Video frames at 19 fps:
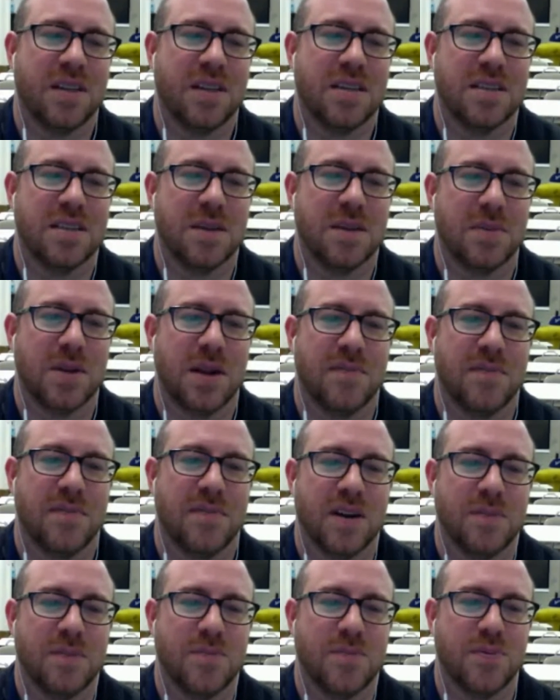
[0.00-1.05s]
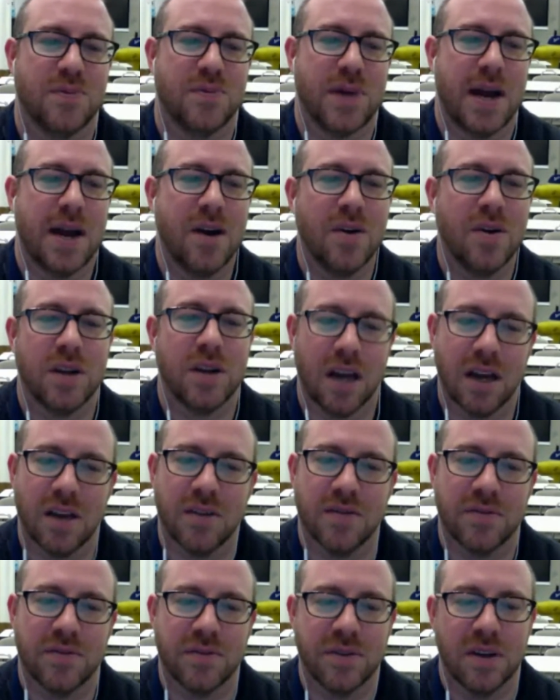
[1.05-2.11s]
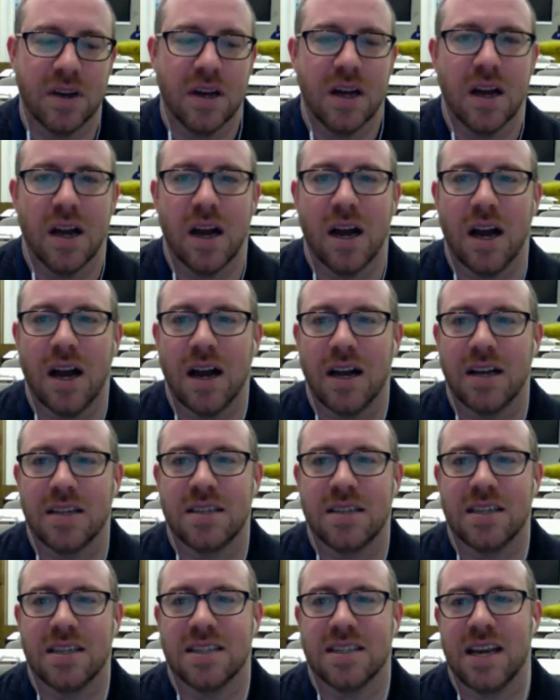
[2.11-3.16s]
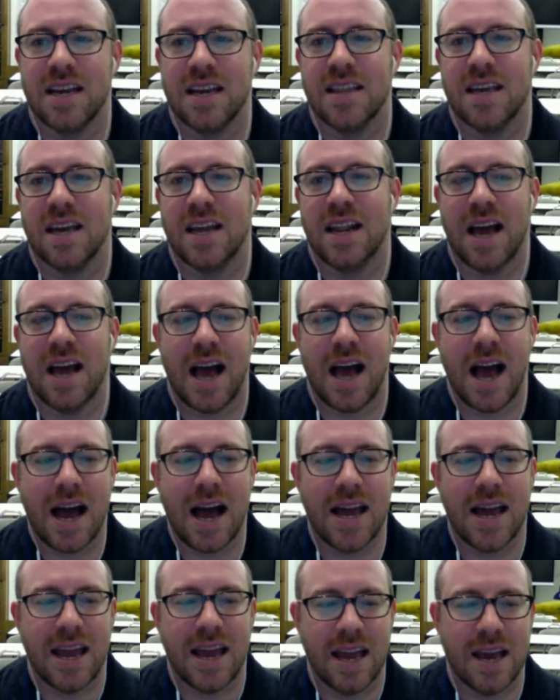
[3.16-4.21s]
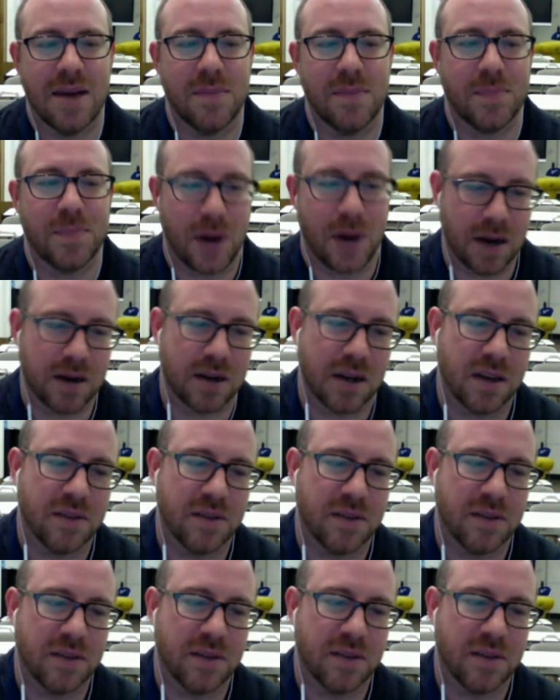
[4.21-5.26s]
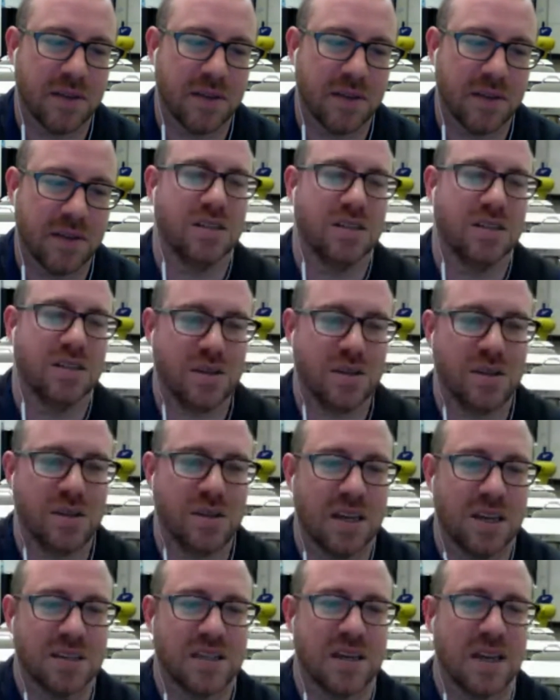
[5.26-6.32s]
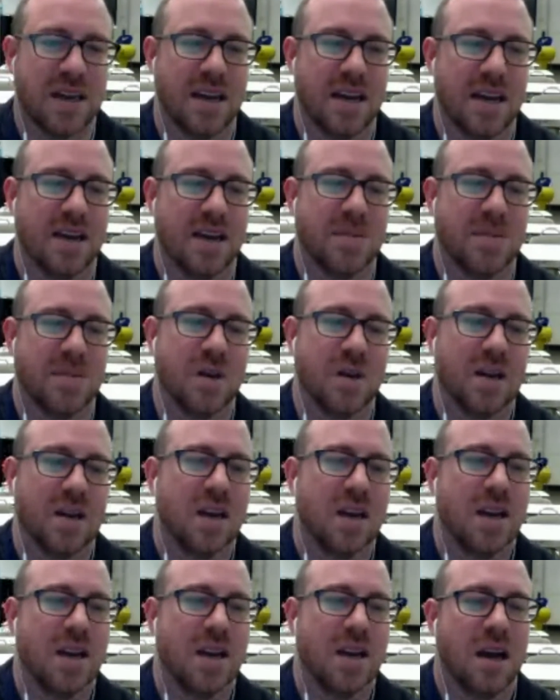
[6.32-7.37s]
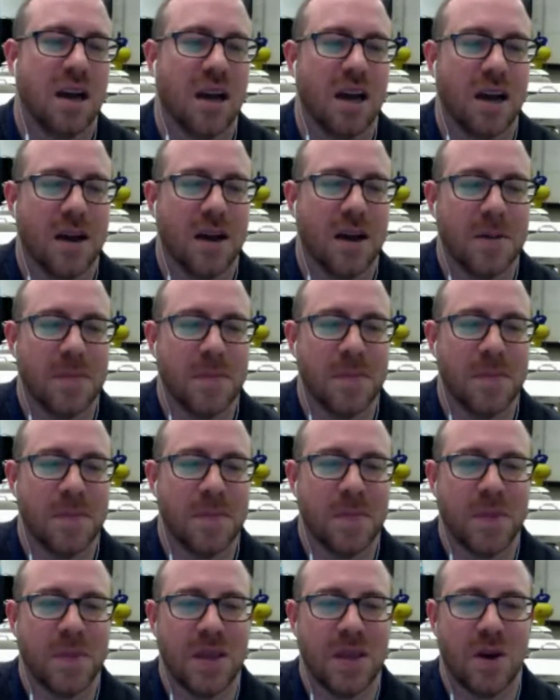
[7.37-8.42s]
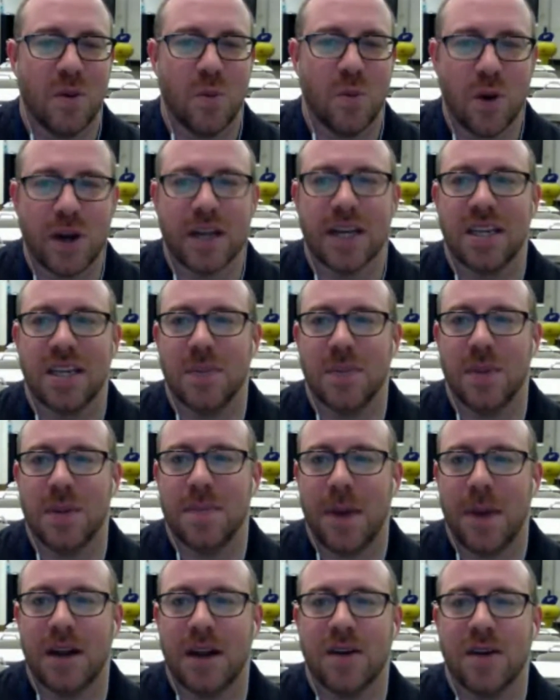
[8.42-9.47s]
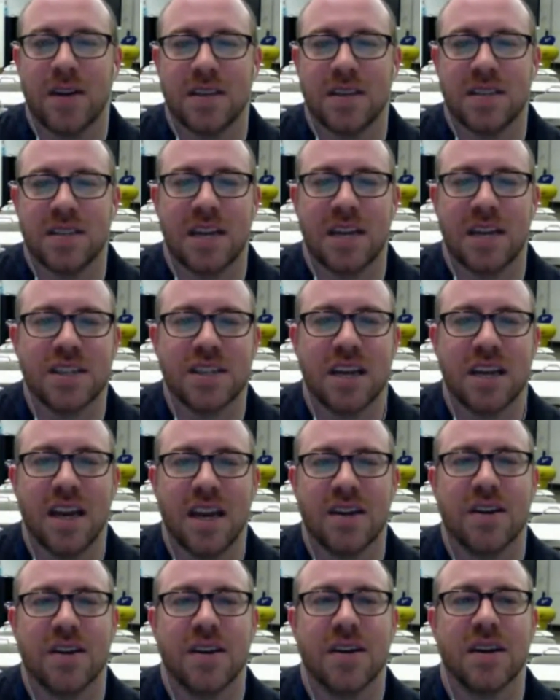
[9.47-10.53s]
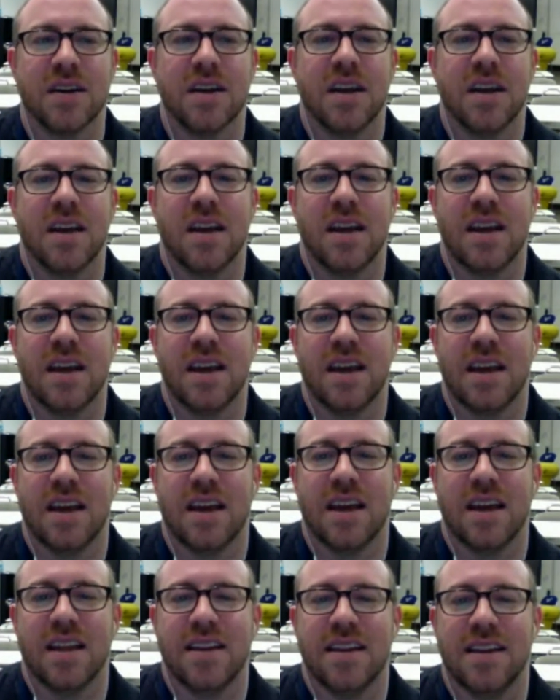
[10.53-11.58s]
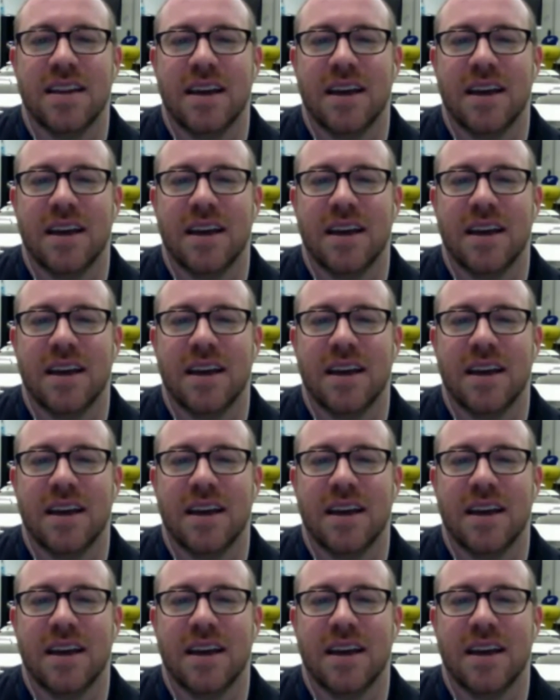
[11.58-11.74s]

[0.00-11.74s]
something I'm very proud of. To say that I am part of. I can do this. I am, you know, working to be better as an educator, and